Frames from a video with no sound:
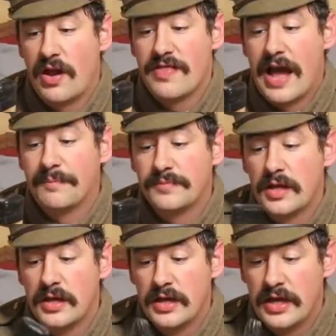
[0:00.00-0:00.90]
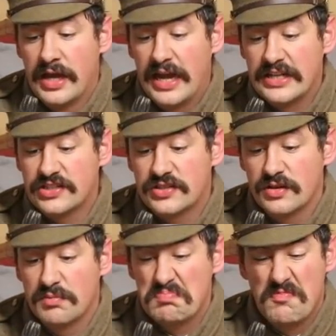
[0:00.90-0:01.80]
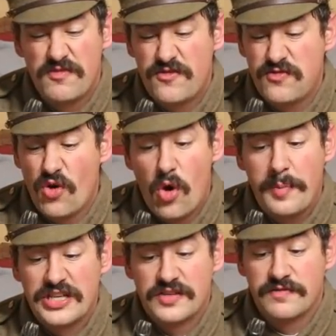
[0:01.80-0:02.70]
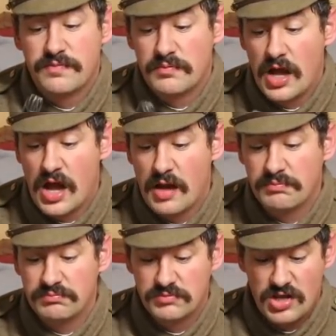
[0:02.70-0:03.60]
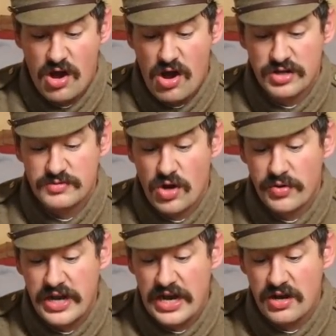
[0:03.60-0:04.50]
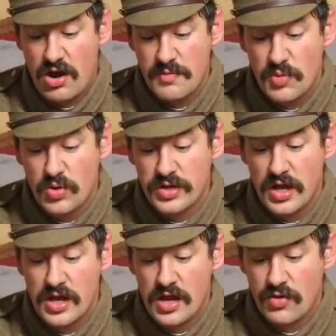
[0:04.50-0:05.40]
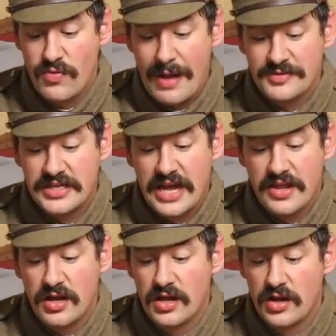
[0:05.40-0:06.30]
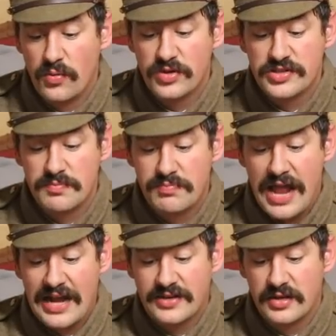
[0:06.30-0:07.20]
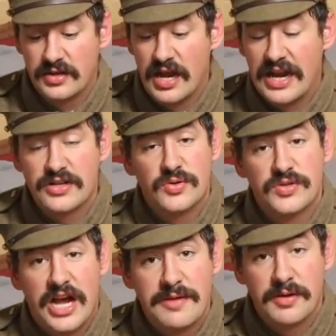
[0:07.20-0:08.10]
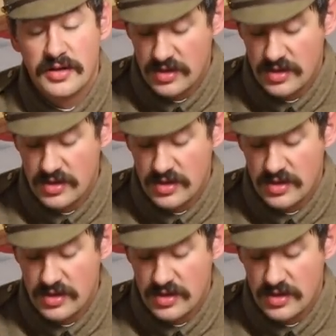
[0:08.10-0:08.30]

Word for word: like that. It's 4 bits of corrugated cardboard wrapped together with some black electrical tape.